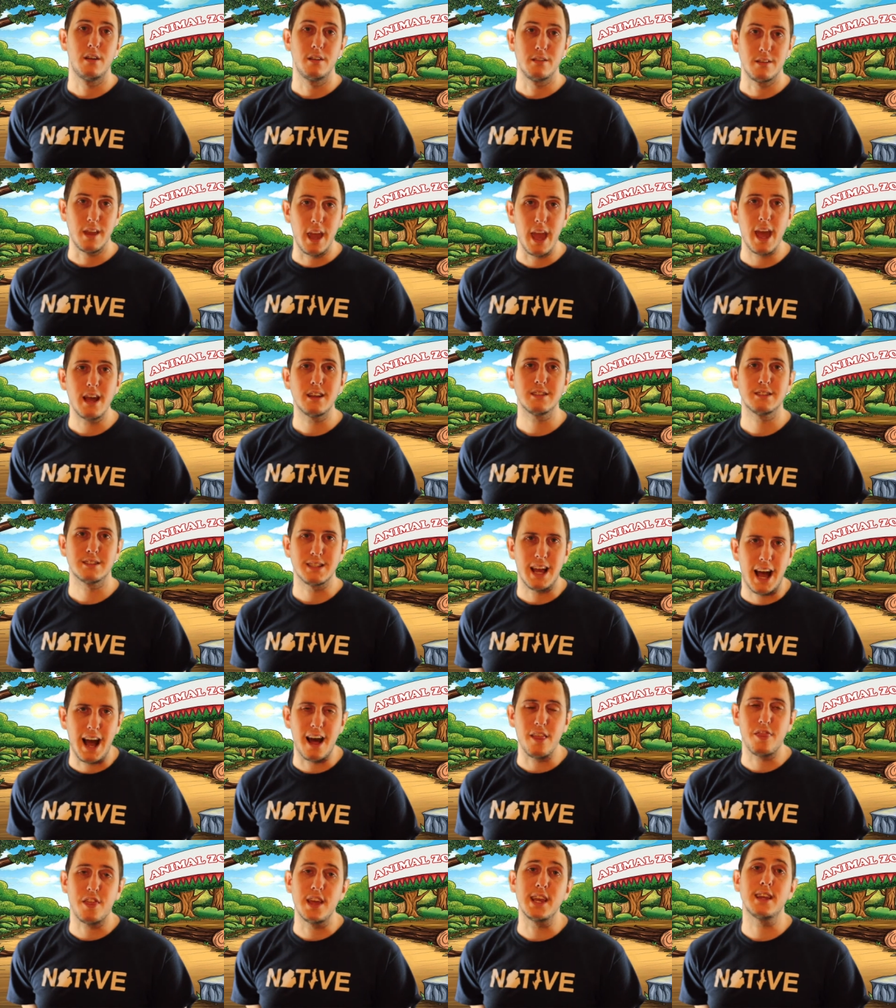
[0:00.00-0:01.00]
Yes,
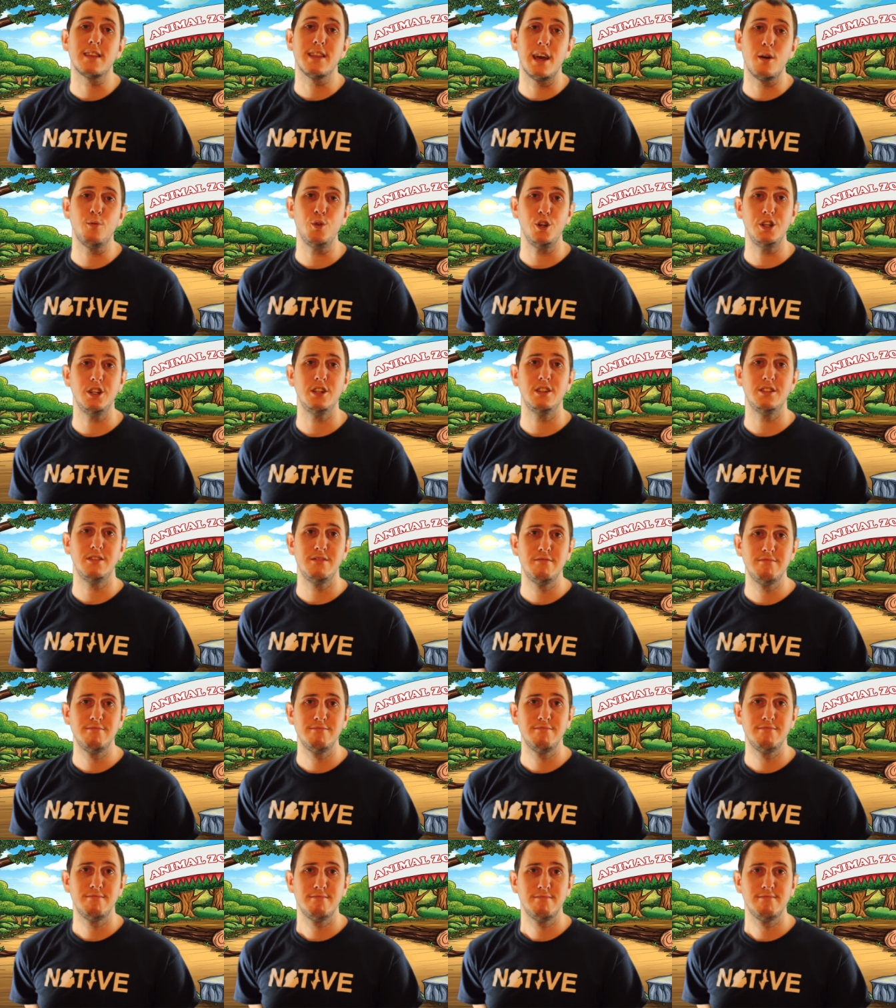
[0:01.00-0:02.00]
I think they would.
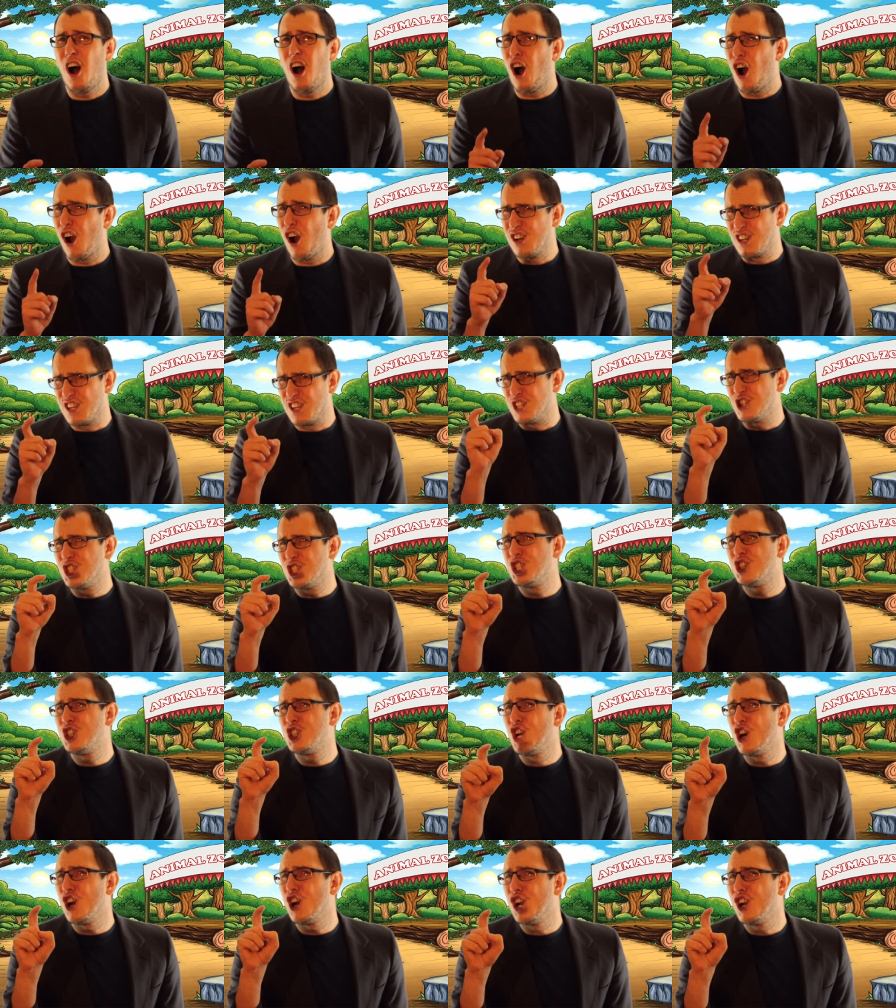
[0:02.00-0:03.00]
Are you
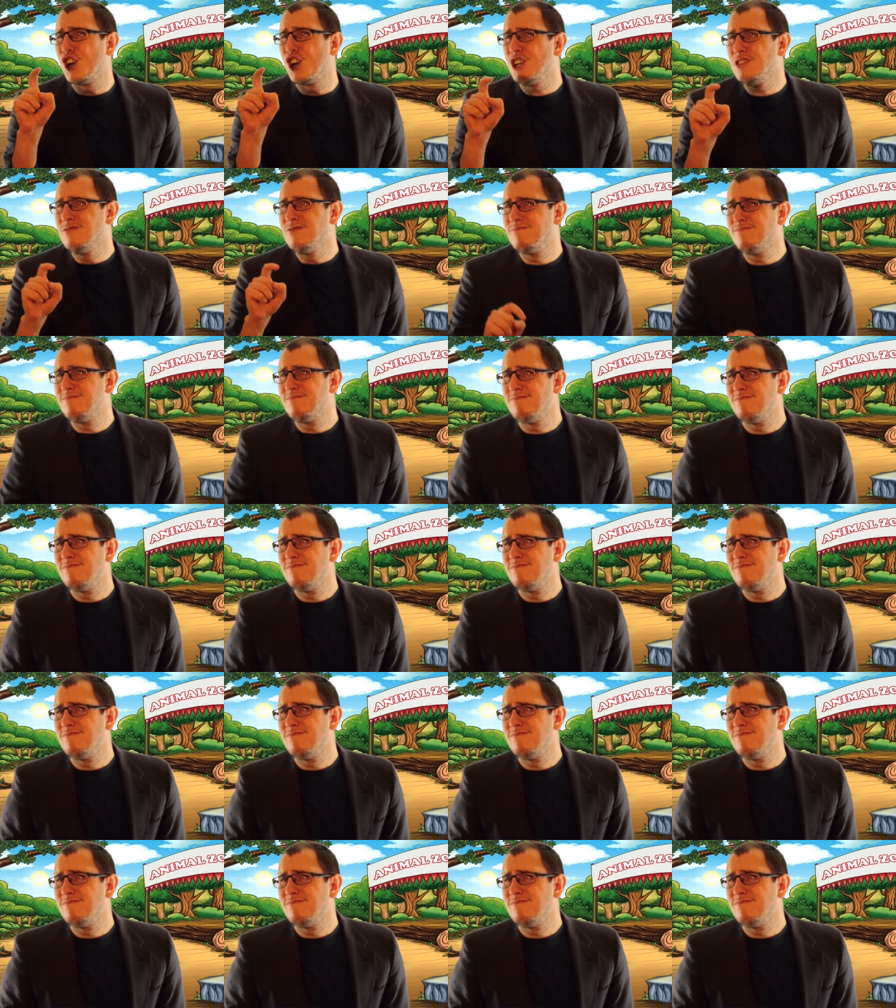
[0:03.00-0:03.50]
sure?